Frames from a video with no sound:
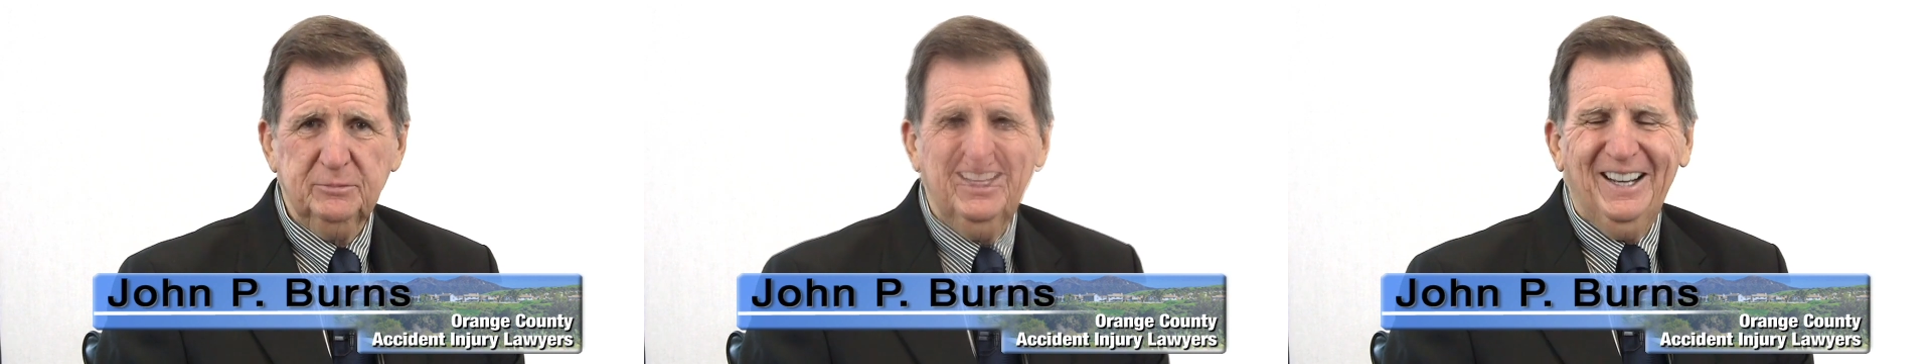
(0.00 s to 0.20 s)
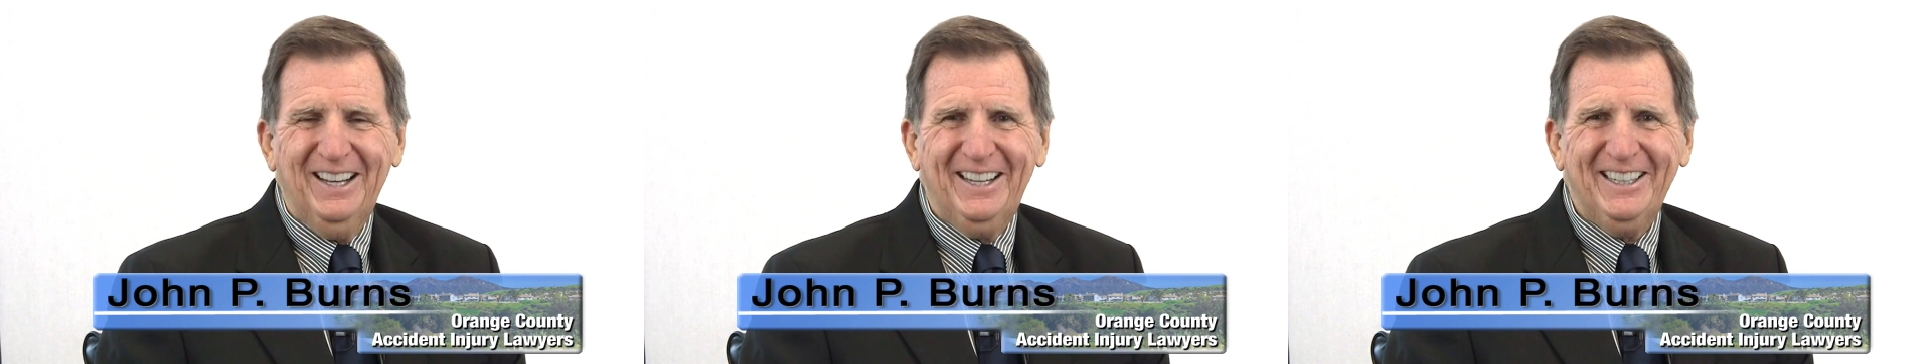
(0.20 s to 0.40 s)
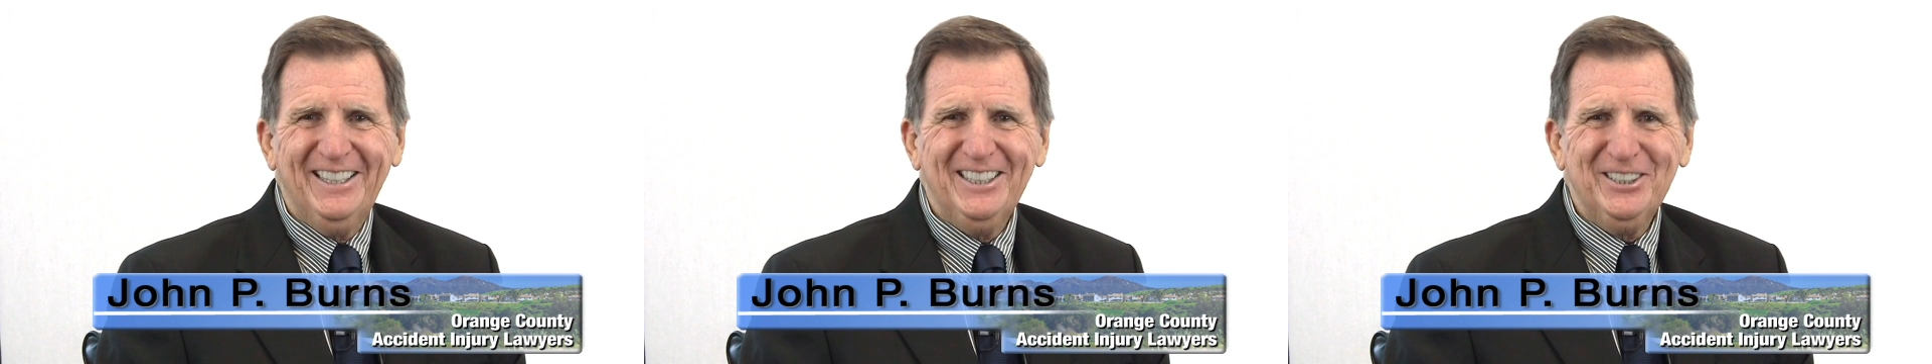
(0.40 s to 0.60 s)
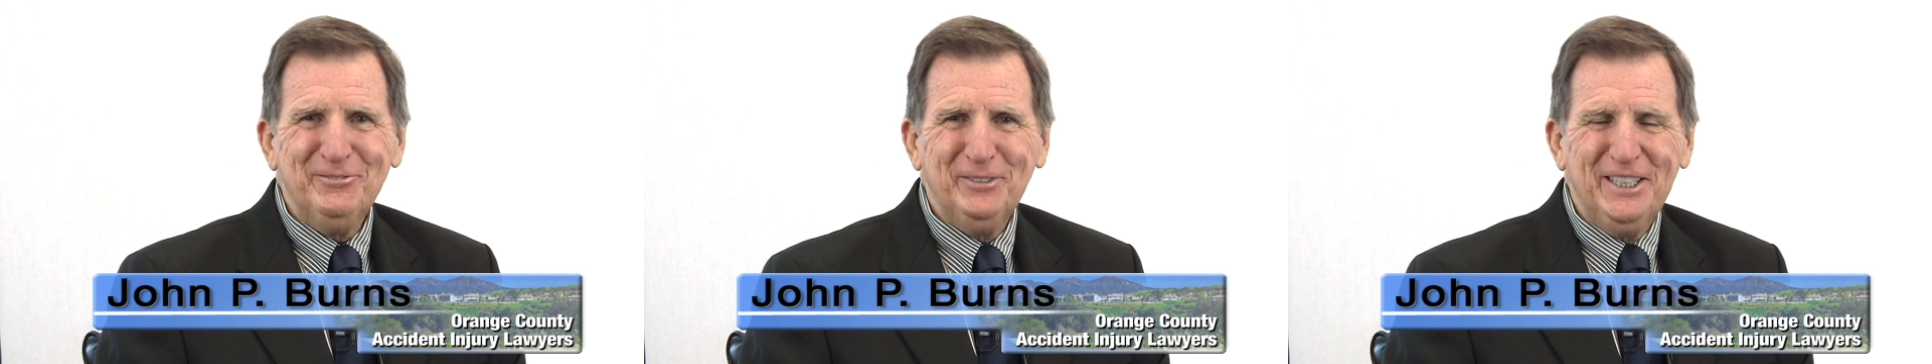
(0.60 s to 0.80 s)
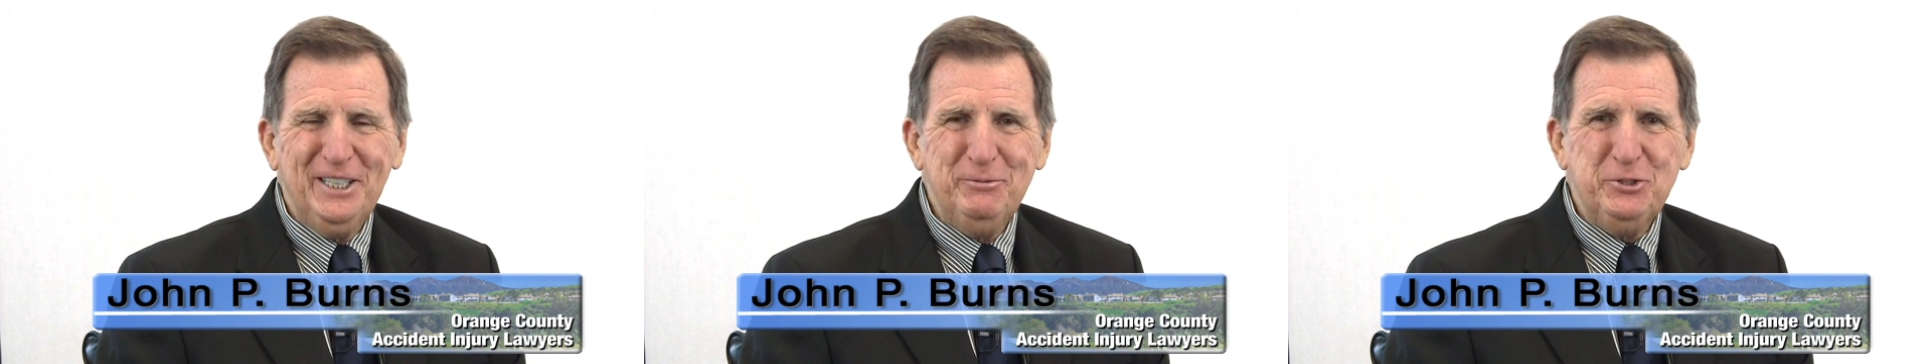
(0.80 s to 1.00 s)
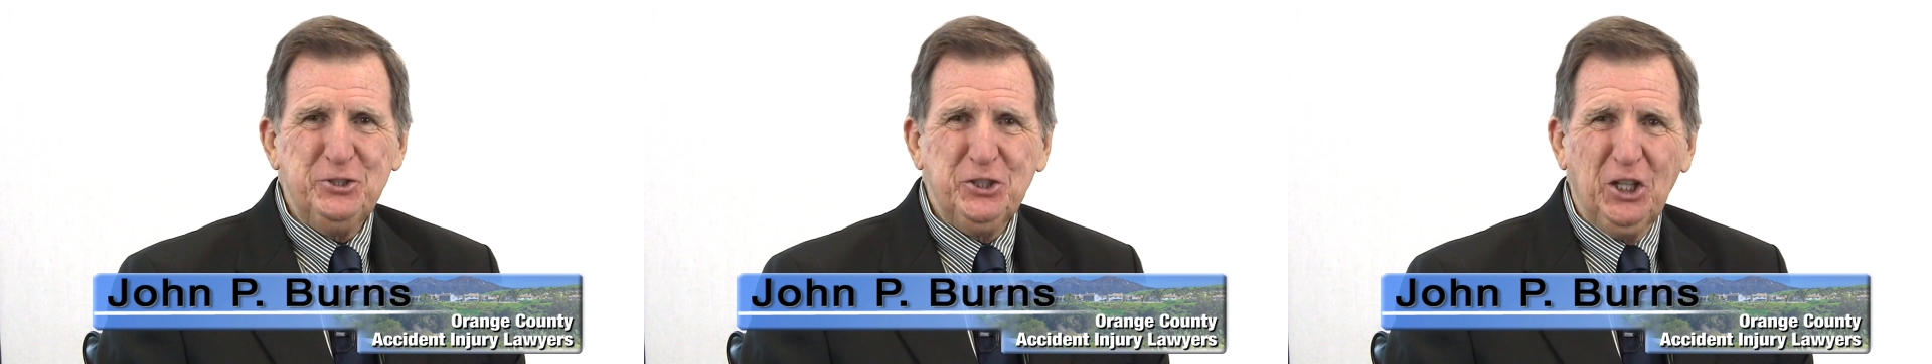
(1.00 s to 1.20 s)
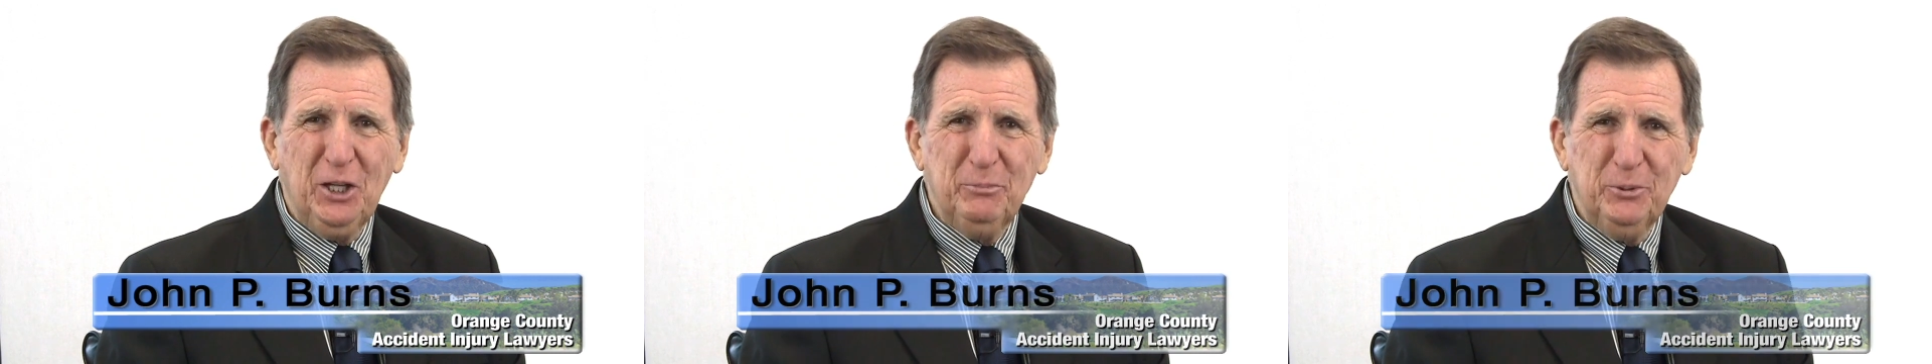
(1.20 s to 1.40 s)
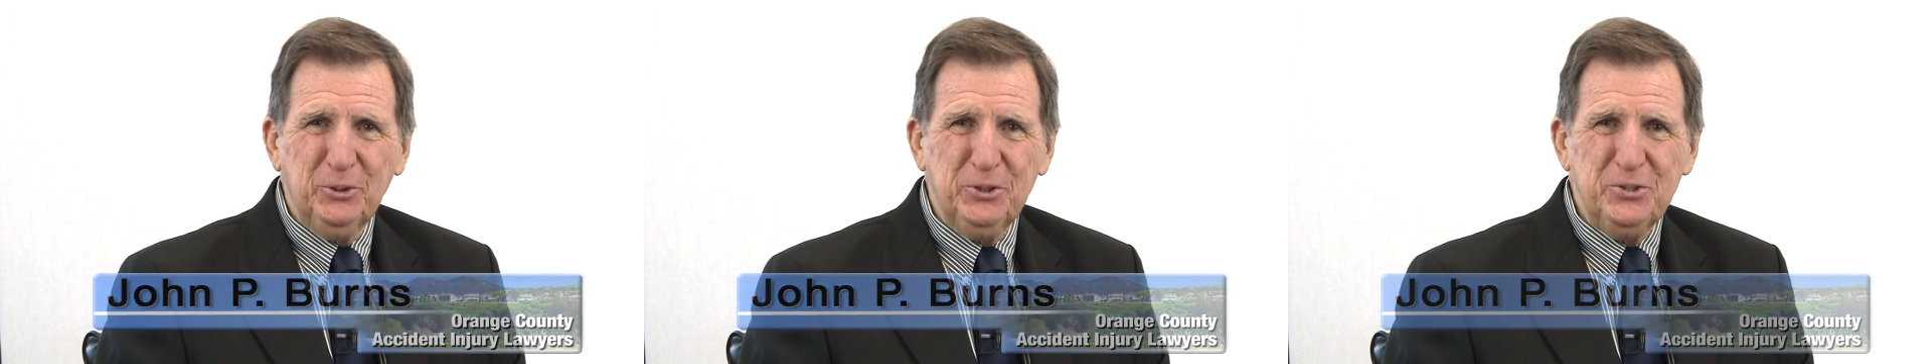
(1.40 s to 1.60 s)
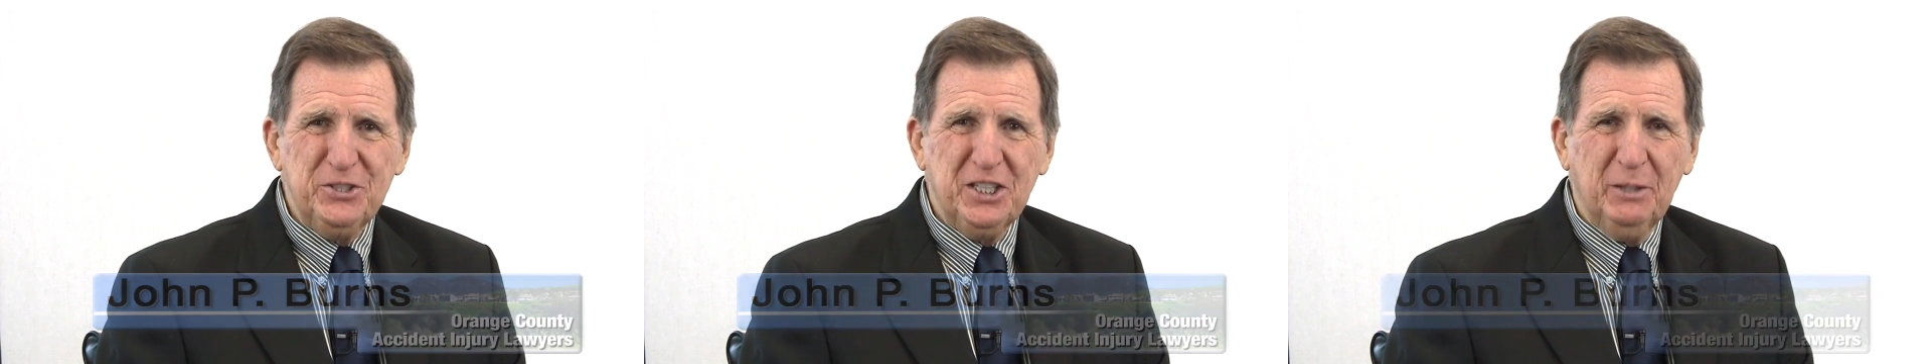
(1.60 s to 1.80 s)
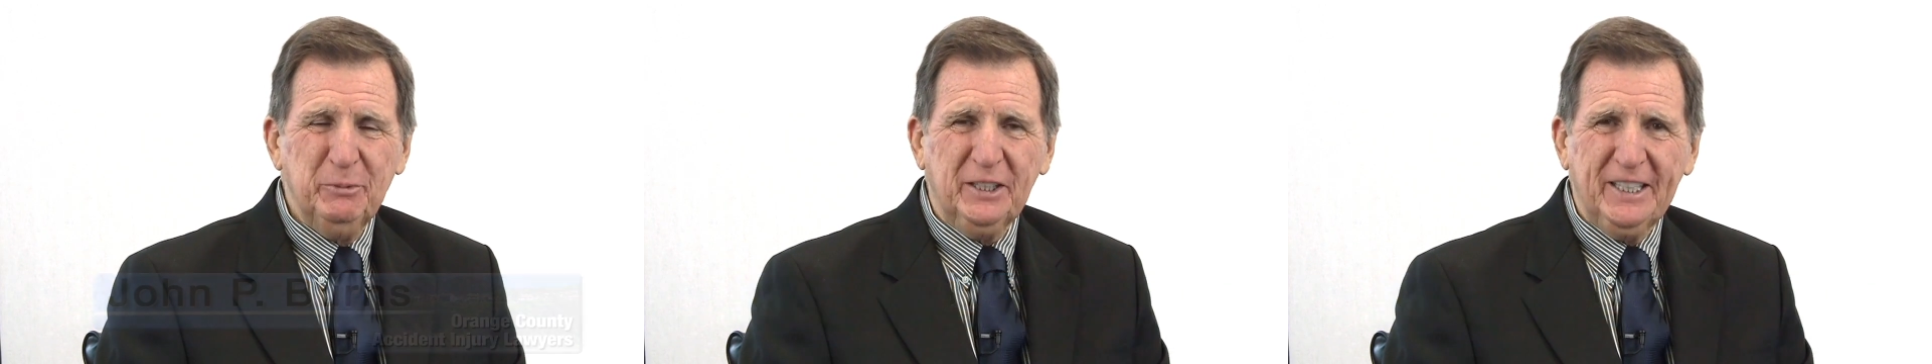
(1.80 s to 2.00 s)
Hi, my name is John Burns and I'm a